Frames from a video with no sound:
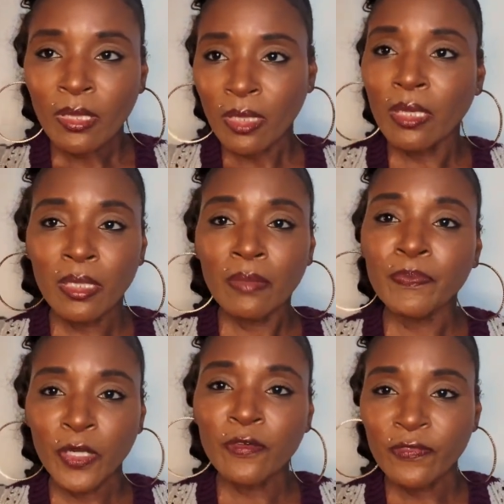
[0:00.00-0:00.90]
um,
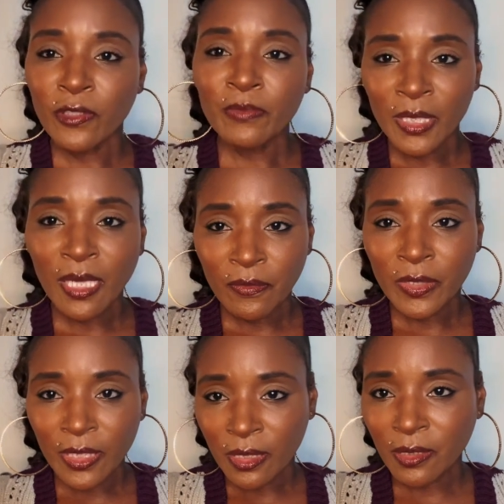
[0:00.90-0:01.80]
perfume that I want
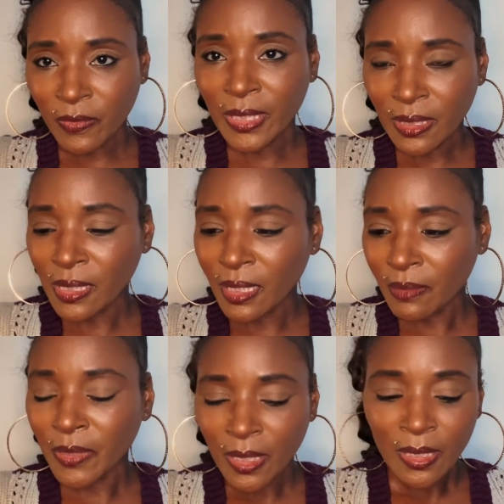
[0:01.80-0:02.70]
to sweeten up.
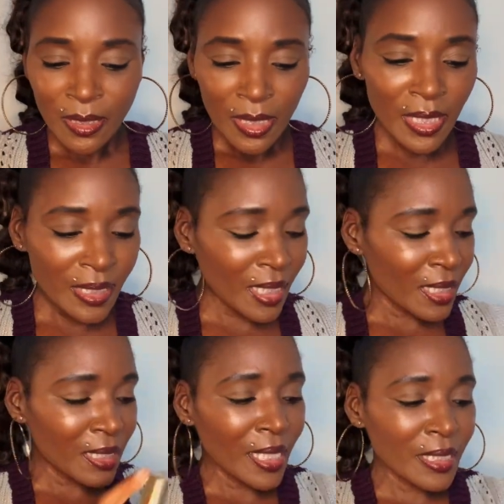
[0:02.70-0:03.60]
And I
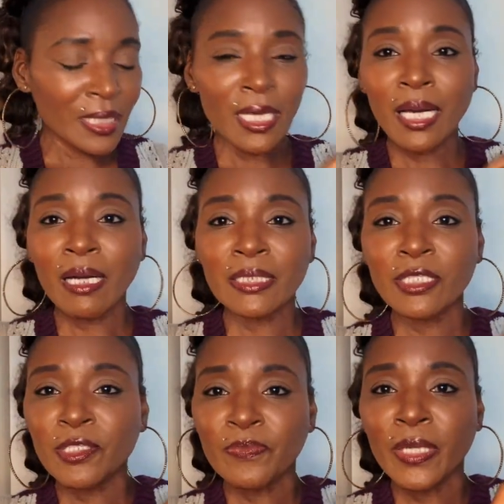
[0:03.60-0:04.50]
like it how I
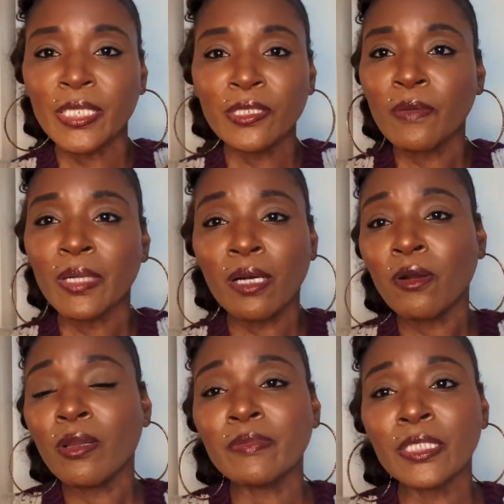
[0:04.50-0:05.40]
just spray it on my
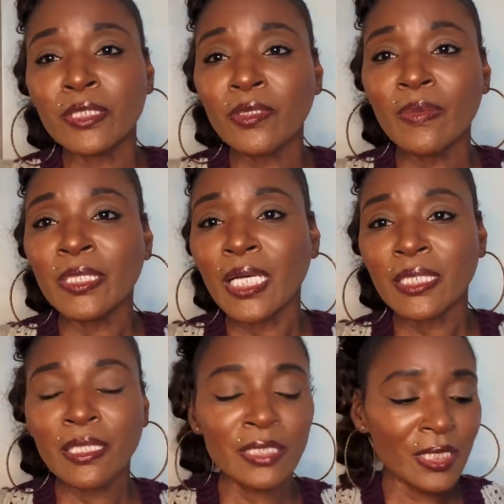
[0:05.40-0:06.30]
arm because normally I get
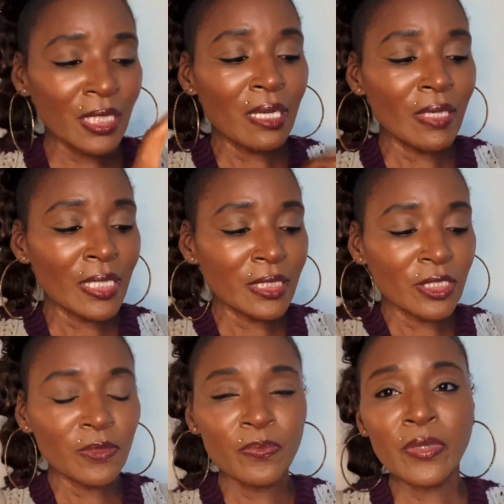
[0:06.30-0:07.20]
out the shower, I
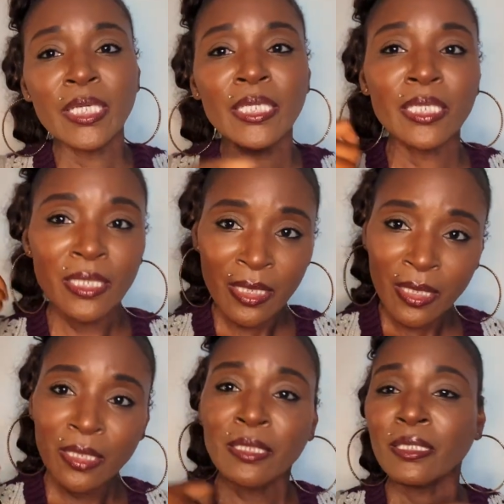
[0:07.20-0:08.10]
just spray it
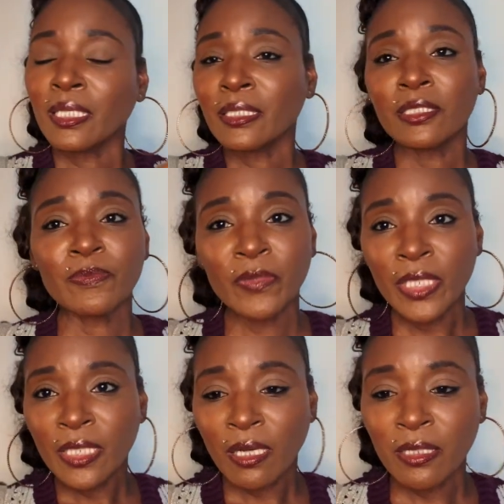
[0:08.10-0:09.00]
like spray
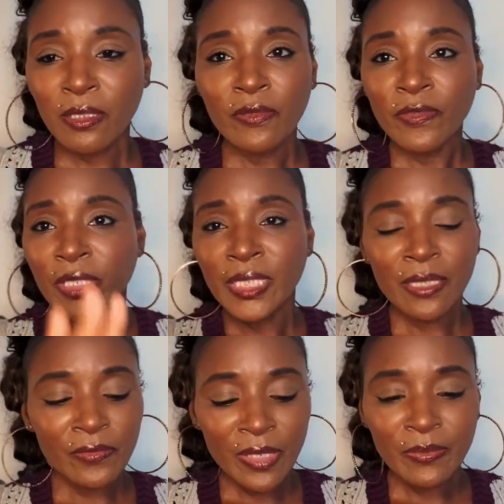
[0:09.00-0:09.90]
it all over and
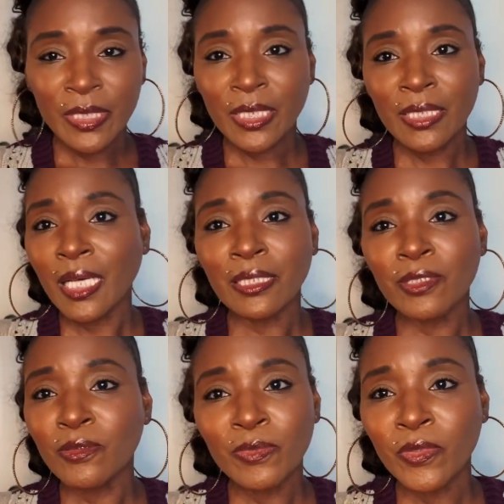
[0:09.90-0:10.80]
then rub it in. I
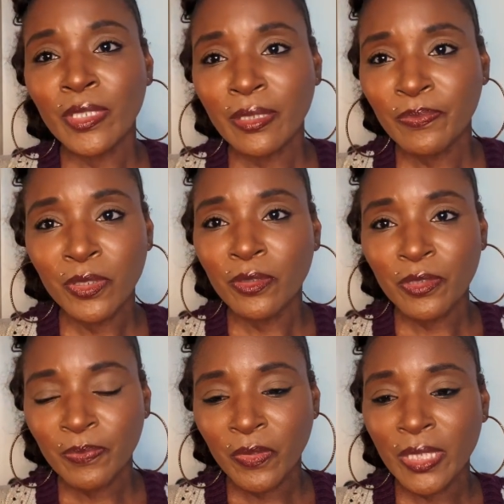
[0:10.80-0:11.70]
do more than
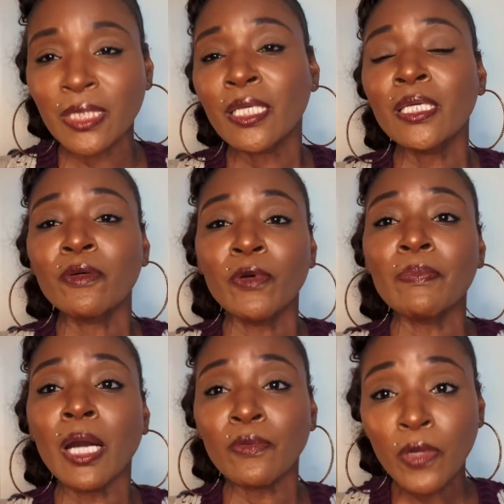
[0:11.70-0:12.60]
post points. With
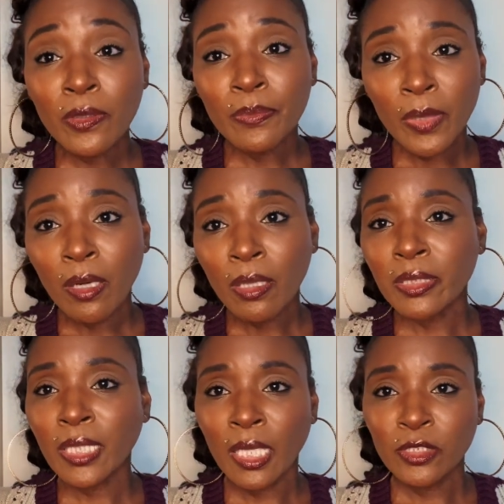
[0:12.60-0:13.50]
my roller
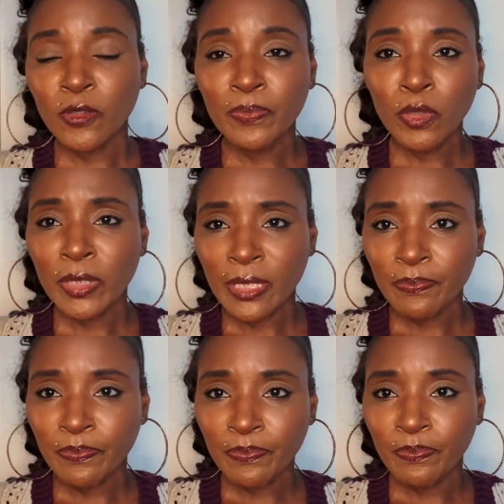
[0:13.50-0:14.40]
balls, I do point,
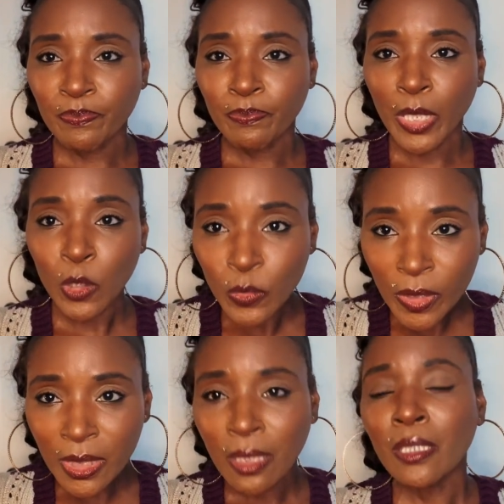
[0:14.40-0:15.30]

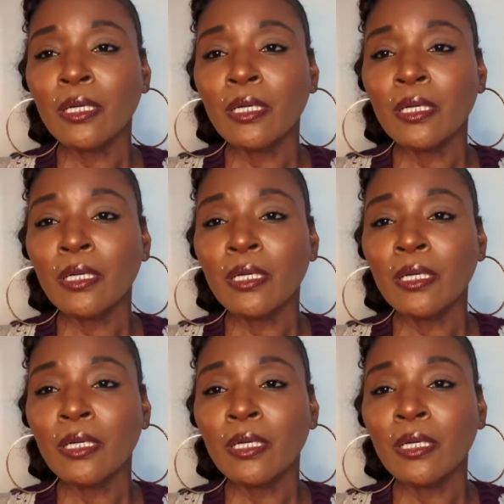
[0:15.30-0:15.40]
post,